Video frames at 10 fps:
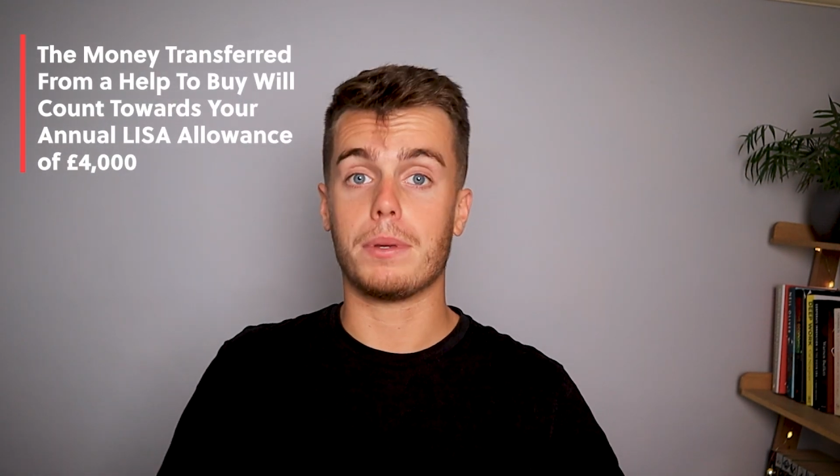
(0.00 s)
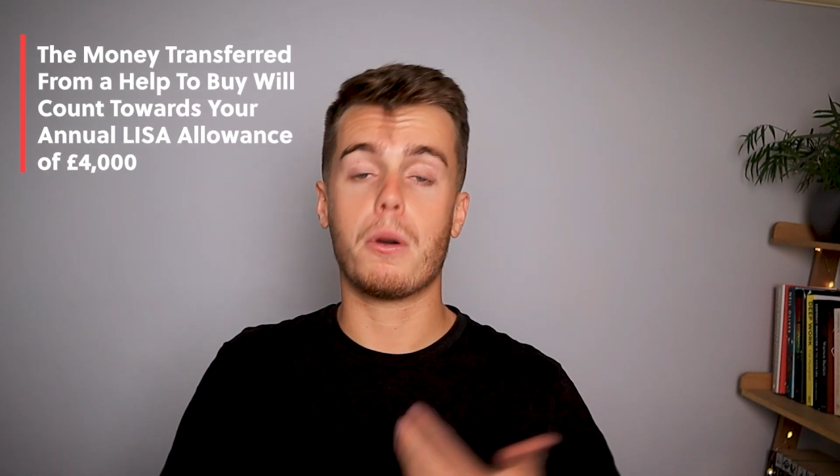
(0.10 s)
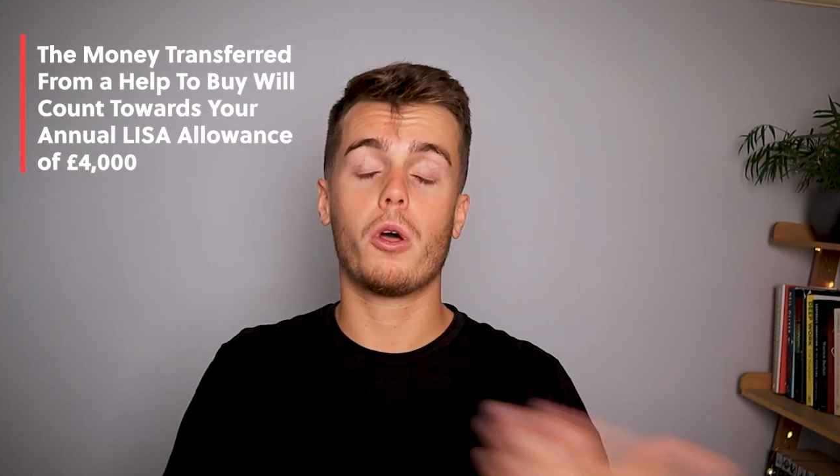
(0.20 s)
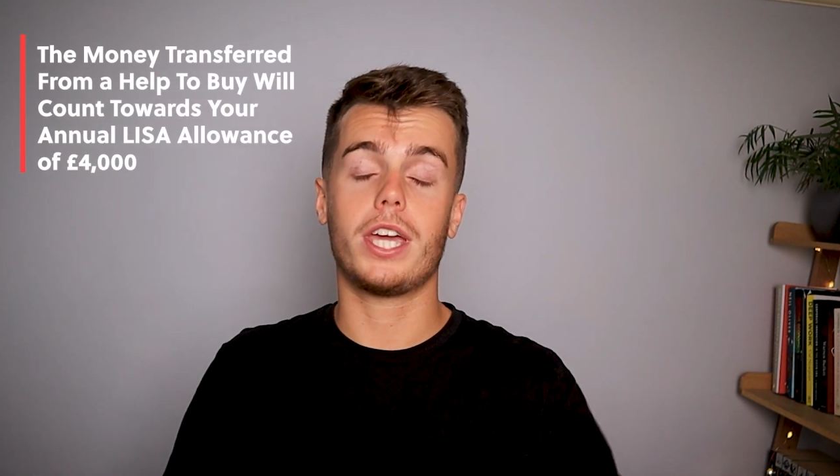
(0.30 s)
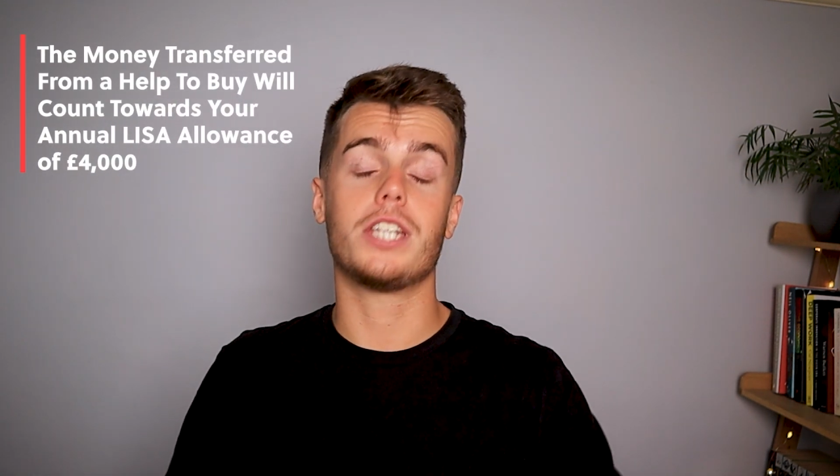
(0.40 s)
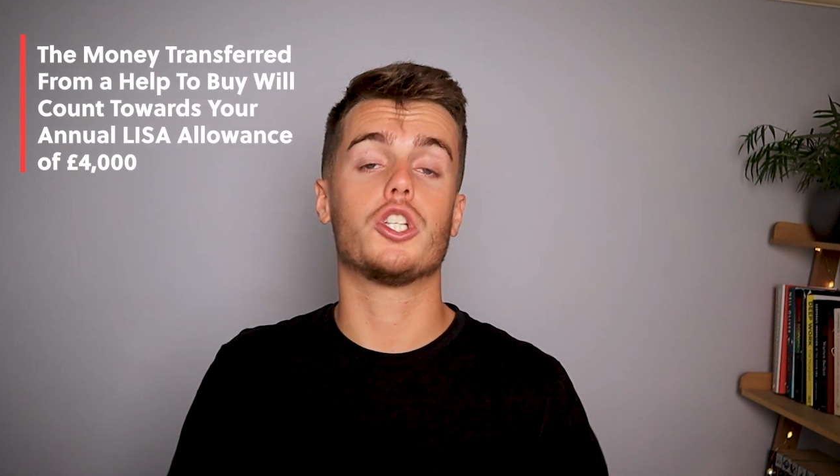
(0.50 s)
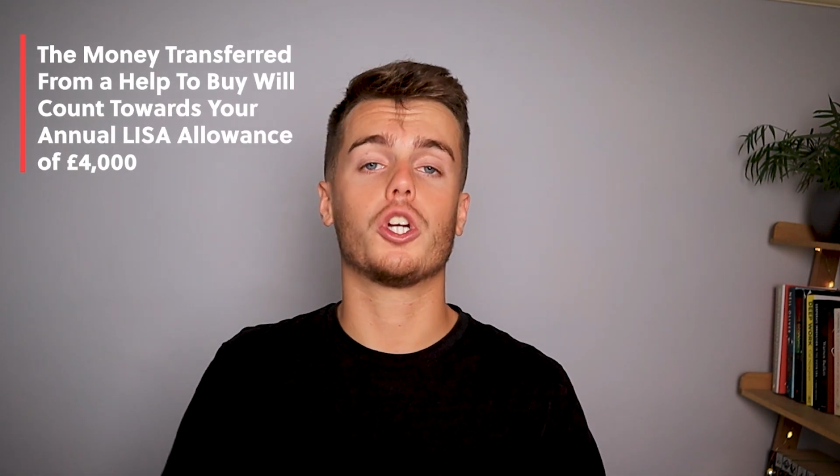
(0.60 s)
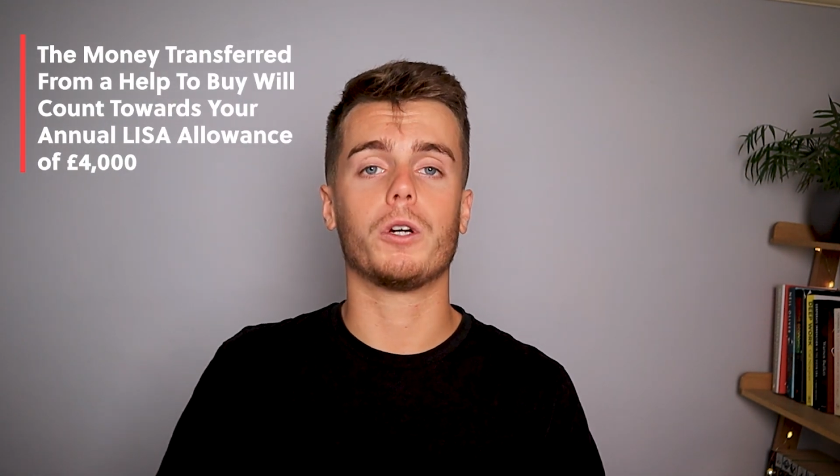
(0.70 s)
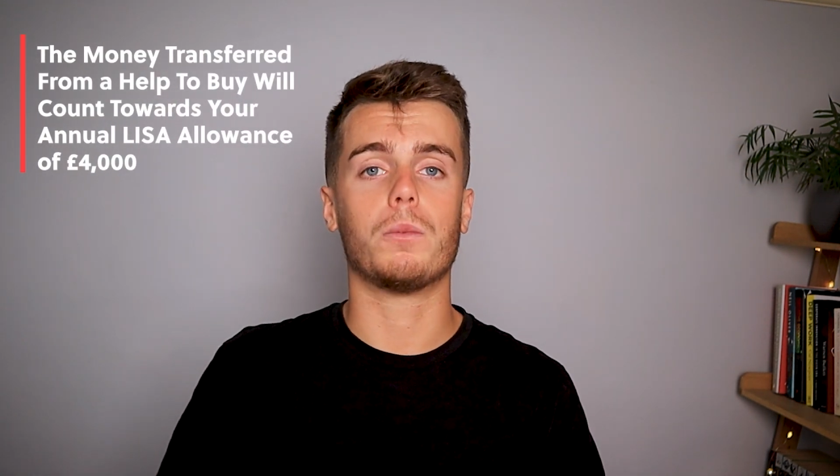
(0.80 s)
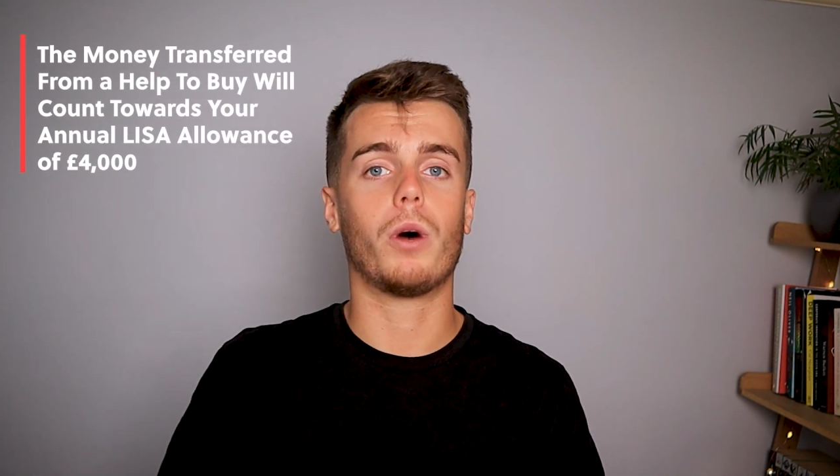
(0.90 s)
put in
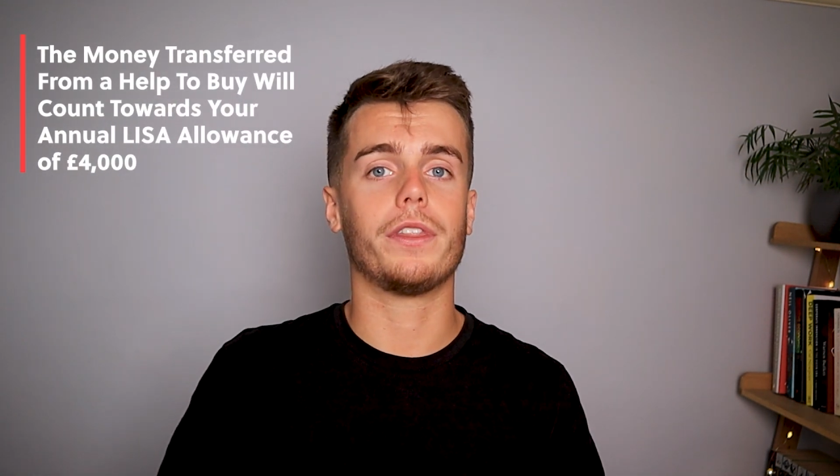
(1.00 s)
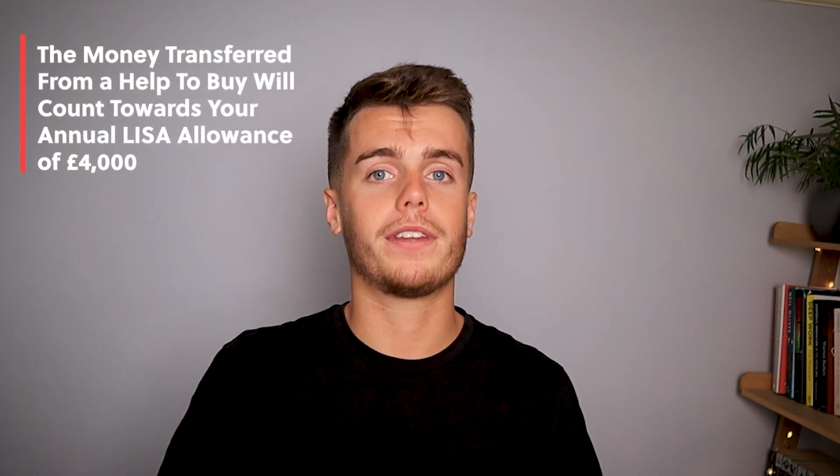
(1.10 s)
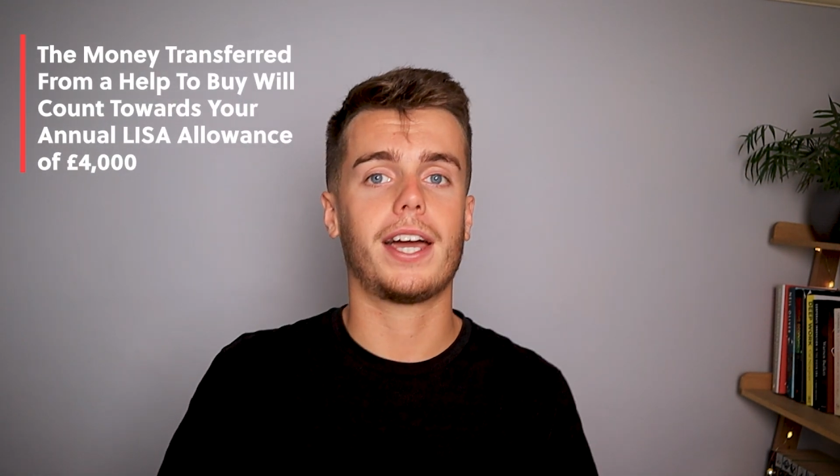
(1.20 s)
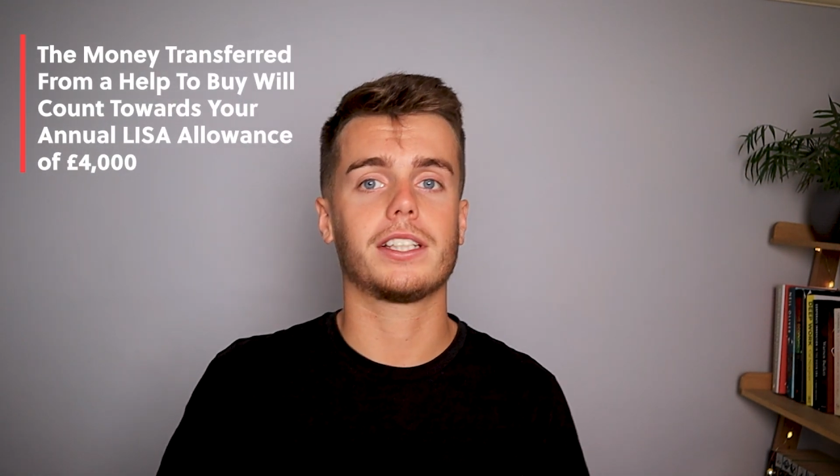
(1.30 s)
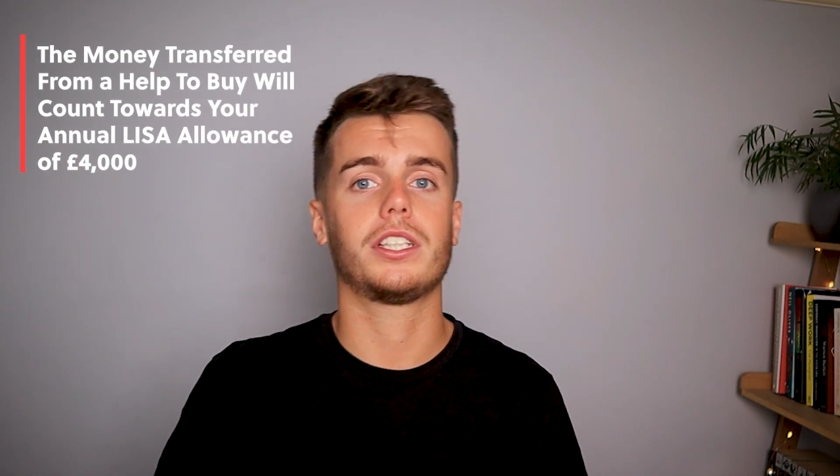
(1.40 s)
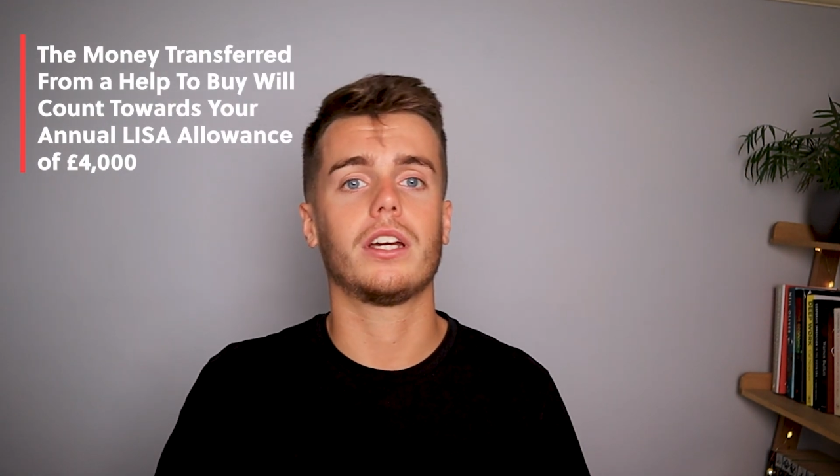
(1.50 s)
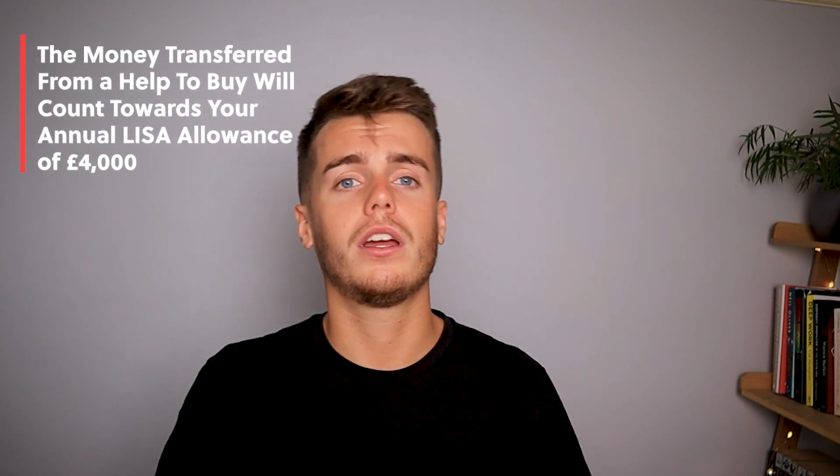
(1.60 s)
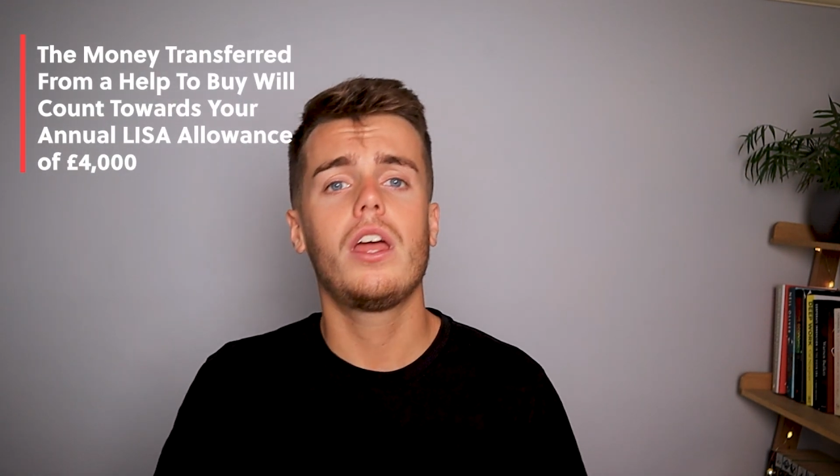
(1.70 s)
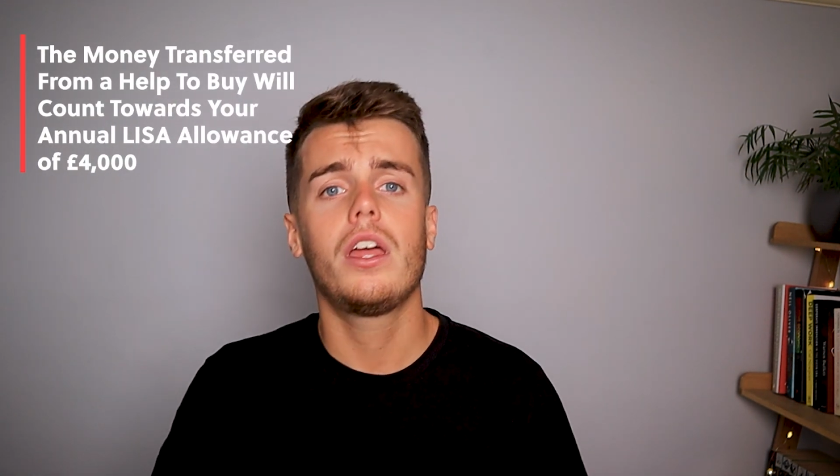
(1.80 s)
during one tax year.